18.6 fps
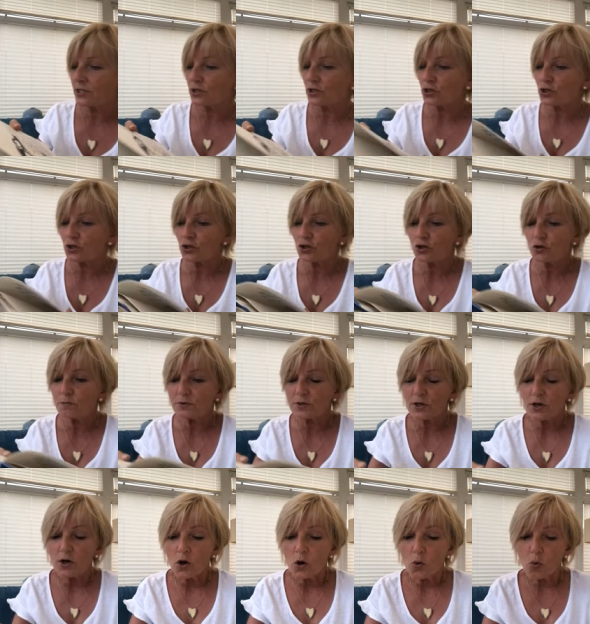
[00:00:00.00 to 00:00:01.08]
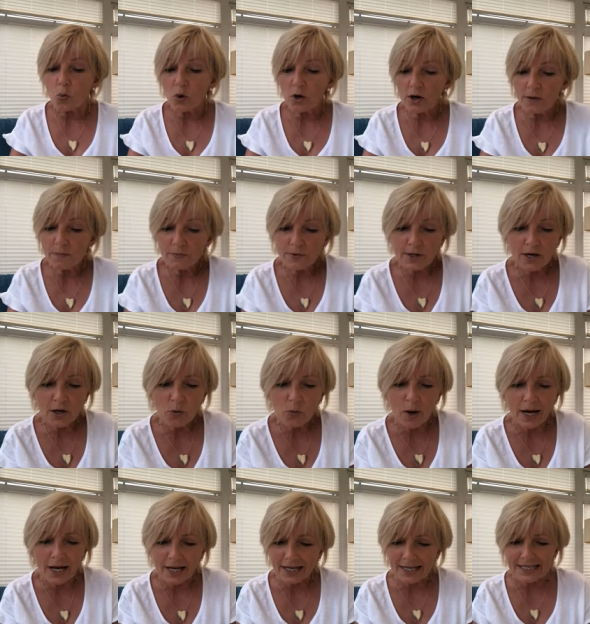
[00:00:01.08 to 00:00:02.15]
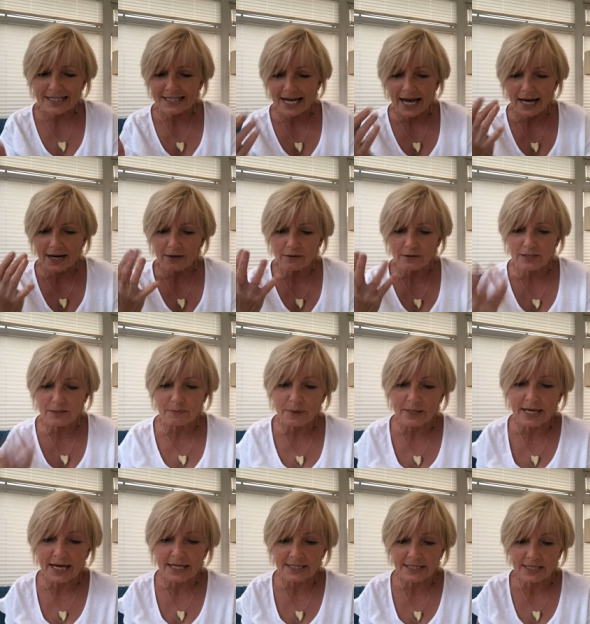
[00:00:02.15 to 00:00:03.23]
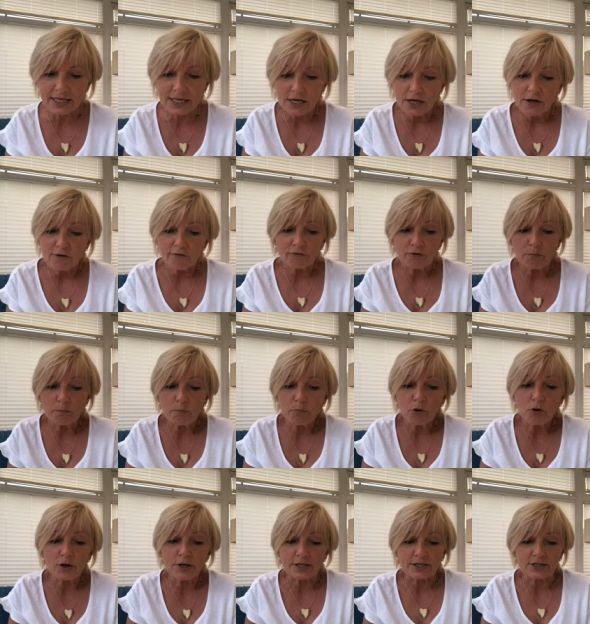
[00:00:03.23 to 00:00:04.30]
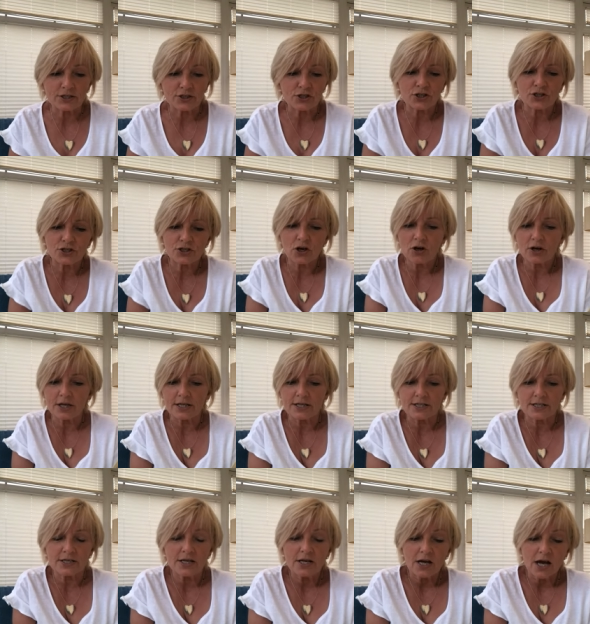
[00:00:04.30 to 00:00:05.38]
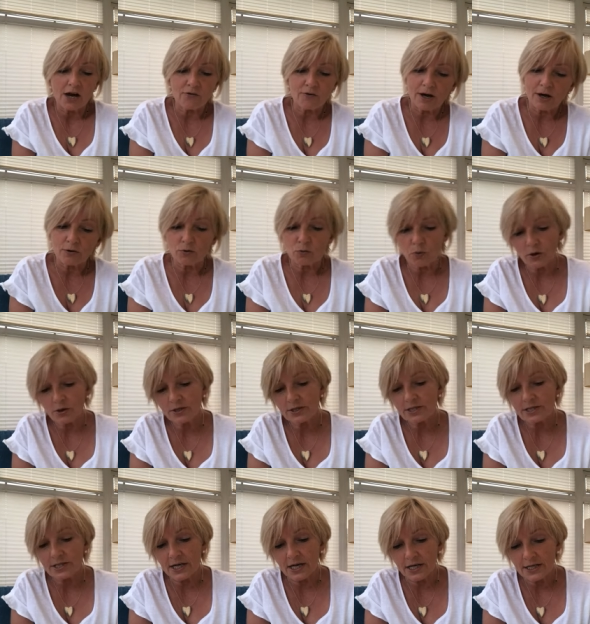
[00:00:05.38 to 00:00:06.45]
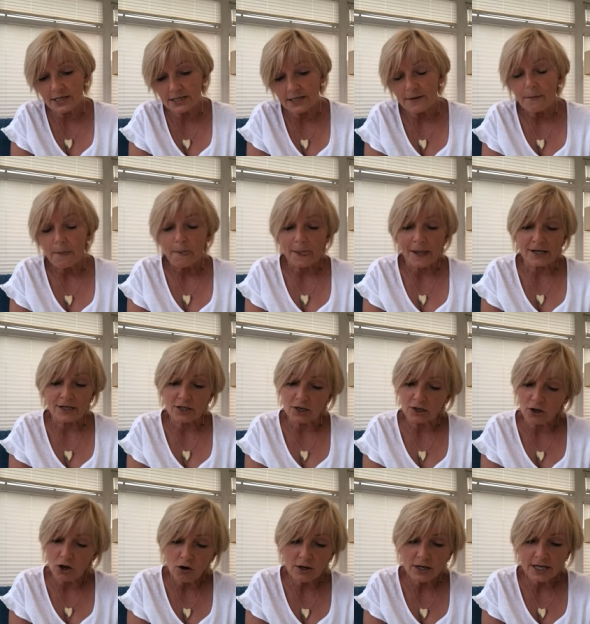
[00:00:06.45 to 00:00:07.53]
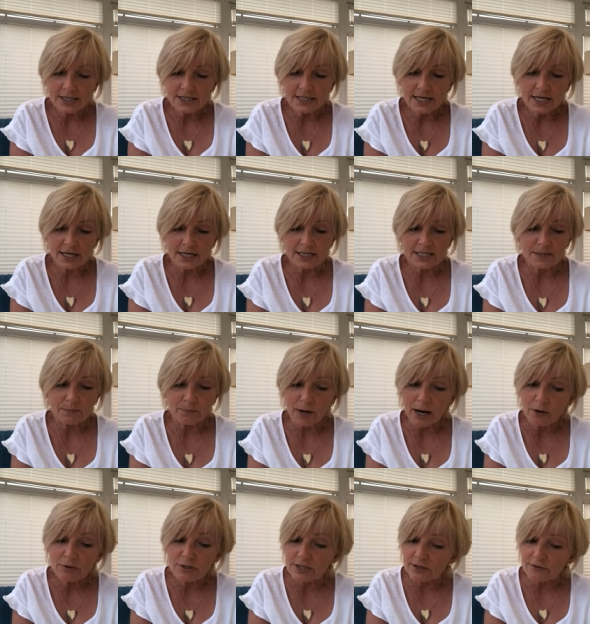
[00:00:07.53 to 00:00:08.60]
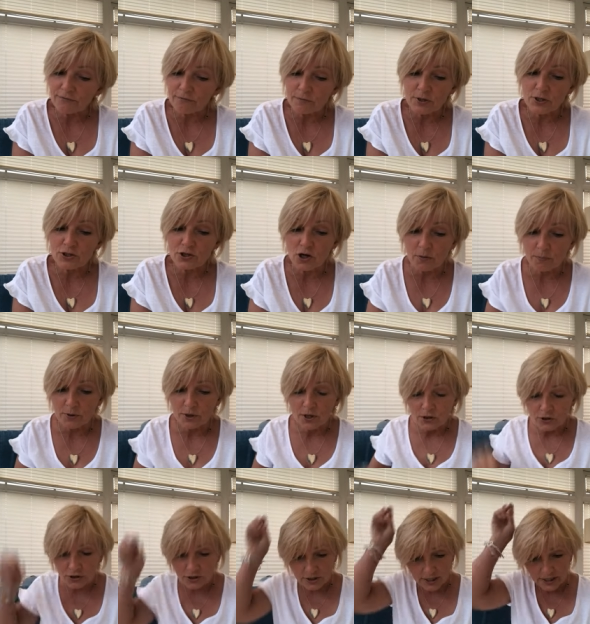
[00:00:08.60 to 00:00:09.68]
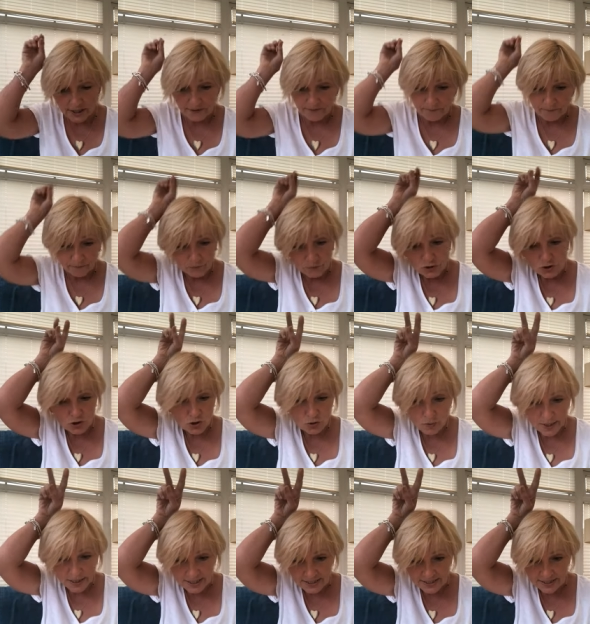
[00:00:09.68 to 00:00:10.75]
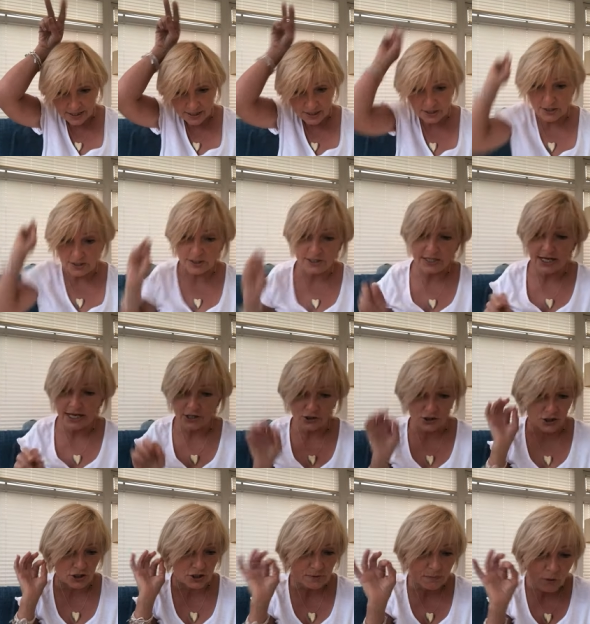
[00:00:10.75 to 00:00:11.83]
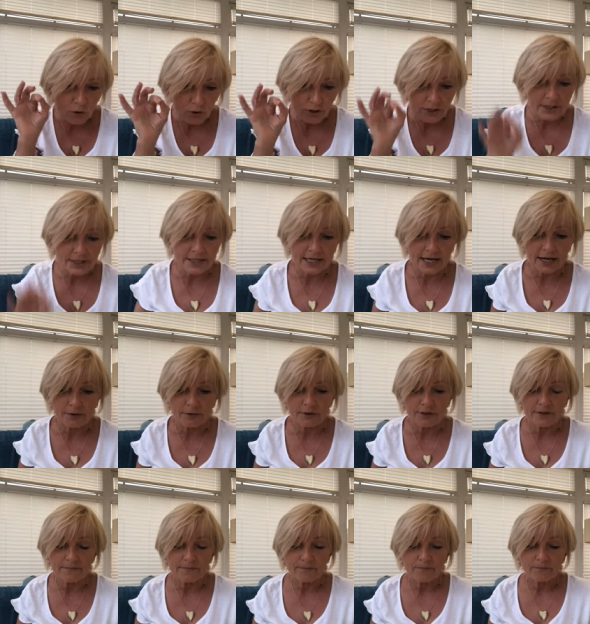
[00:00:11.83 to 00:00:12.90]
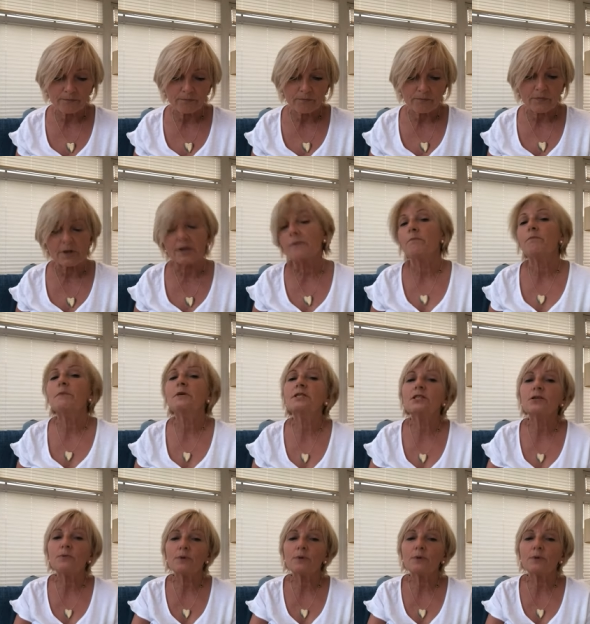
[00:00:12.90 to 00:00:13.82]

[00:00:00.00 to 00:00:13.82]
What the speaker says: and tubes wormed their way like tangled spaghetti from points to sockets around one side, and a long antennae sprouted from the top, just like two ears alert to catch the smallest sound. Mr.